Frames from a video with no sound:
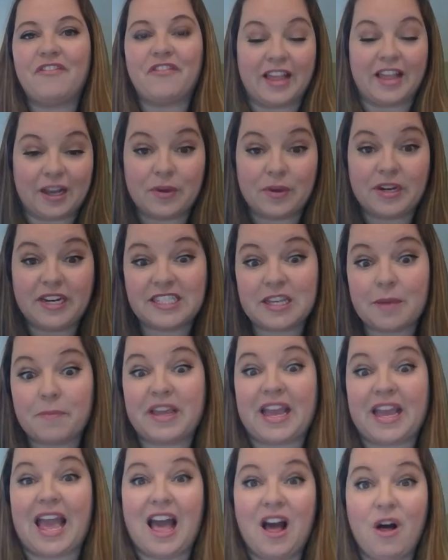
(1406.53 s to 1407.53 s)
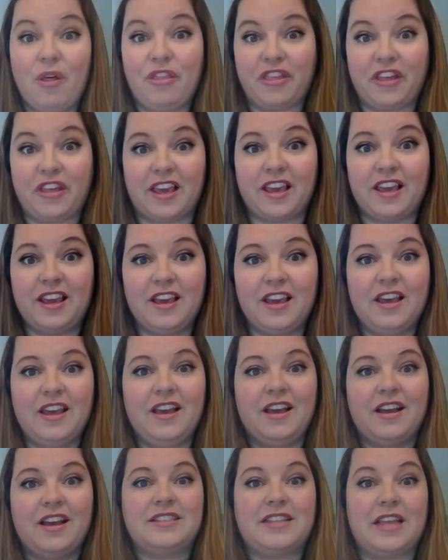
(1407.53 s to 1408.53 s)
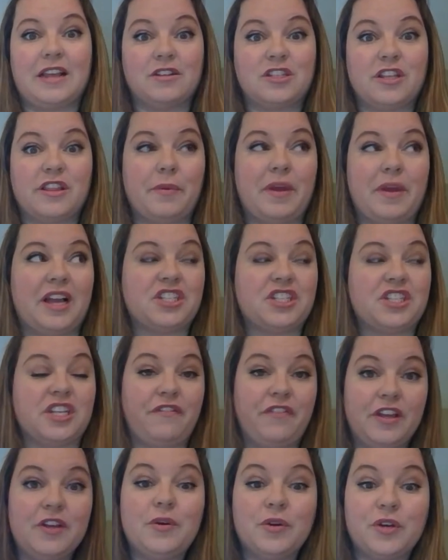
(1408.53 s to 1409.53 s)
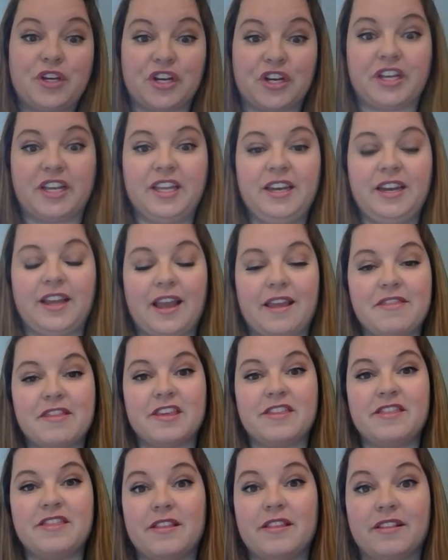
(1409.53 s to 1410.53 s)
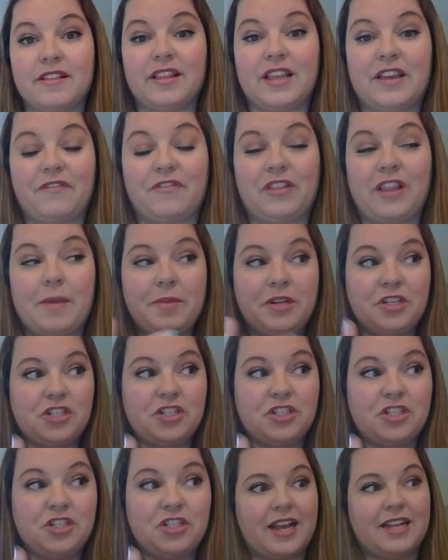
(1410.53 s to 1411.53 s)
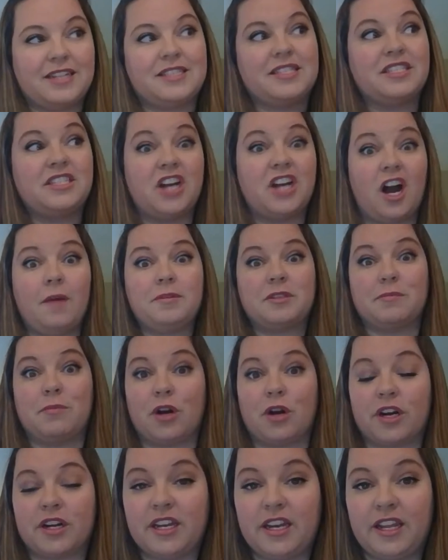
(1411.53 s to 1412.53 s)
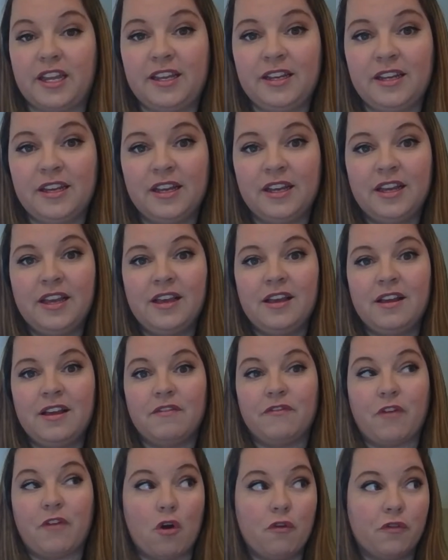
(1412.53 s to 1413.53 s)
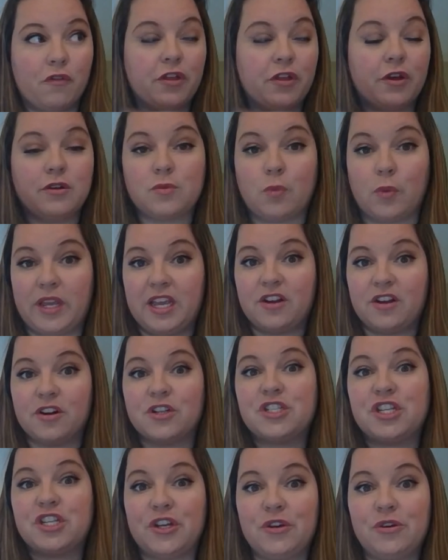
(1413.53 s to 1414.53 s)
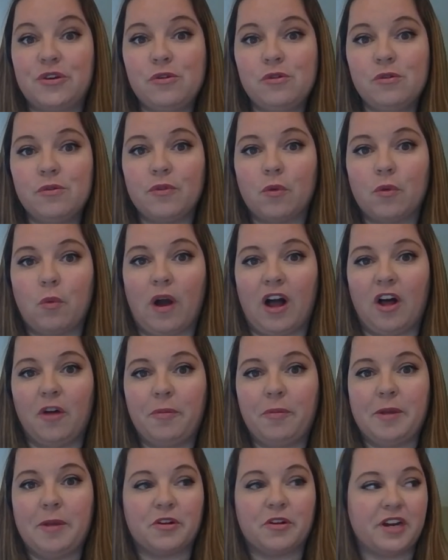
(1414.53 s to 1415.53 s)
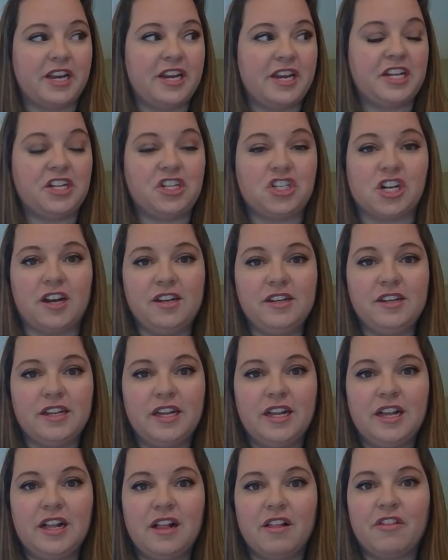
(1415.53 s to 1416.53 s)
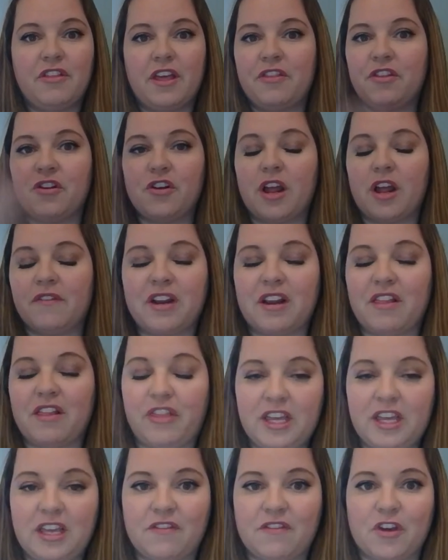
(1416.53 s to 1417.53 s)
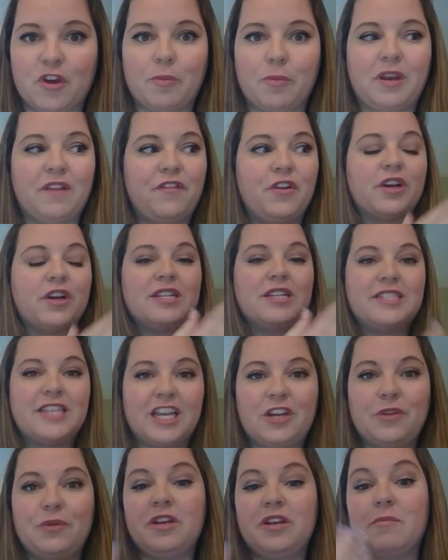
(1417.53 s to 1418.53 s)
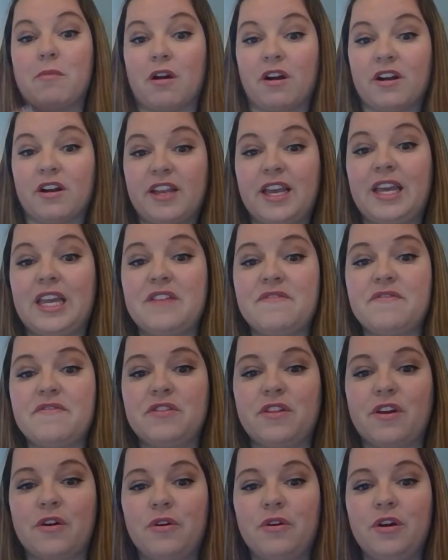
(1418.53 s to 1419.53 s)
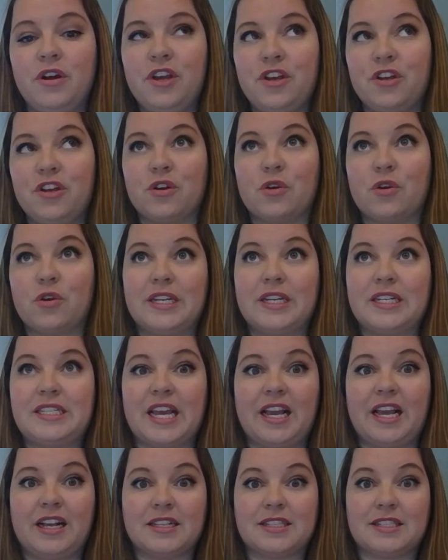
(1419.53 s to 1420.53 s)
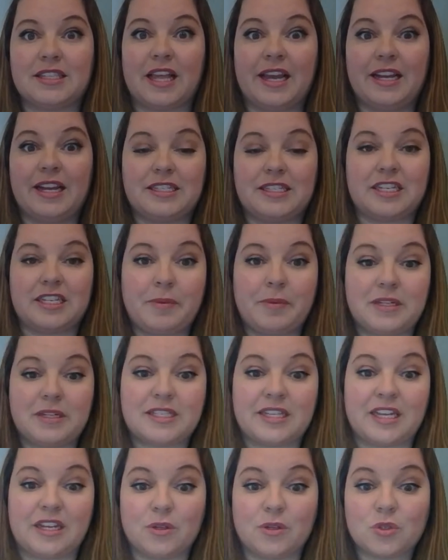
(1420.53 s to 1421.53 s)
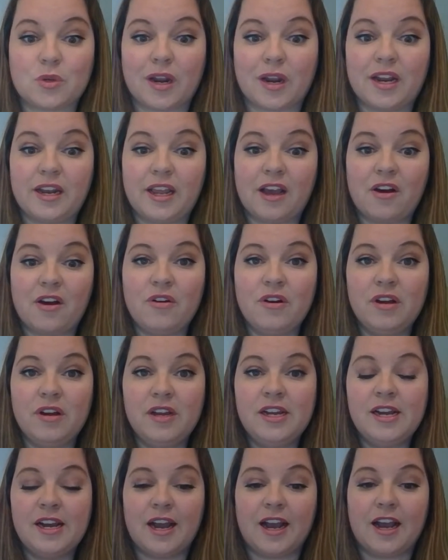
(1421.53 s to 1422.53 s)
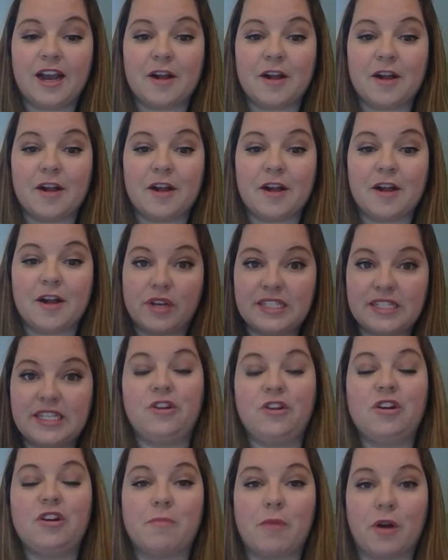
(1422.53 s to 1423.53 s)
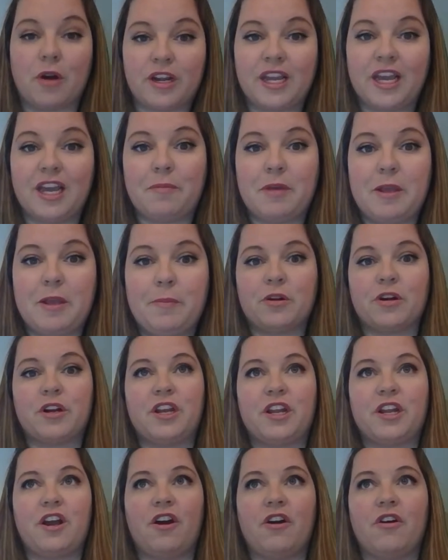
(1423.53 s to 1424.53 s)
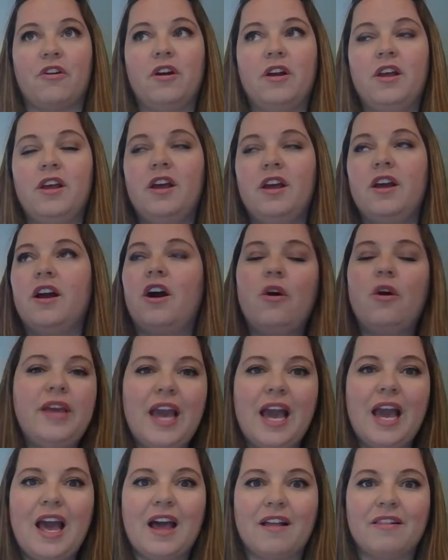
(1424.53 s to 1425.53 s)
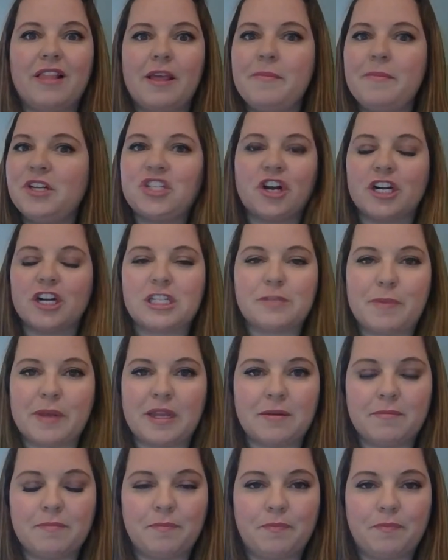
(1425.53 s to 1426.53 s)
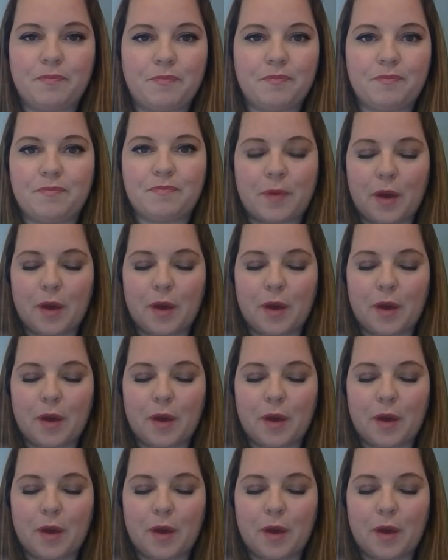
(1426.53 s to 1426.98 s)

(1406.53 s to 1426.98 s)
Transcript: Like, we need something healthy so that we actually feel good. And then if Lemon Shark had stopped marketing over those week or two, while people are eating junk, then they're not even going to think of you. But if you're continuing to market, even though you're going to take a slight dip in sales right now, um, you continue to market, people are going to go, oh, yeah, Lemon Shark's been mm-hmm.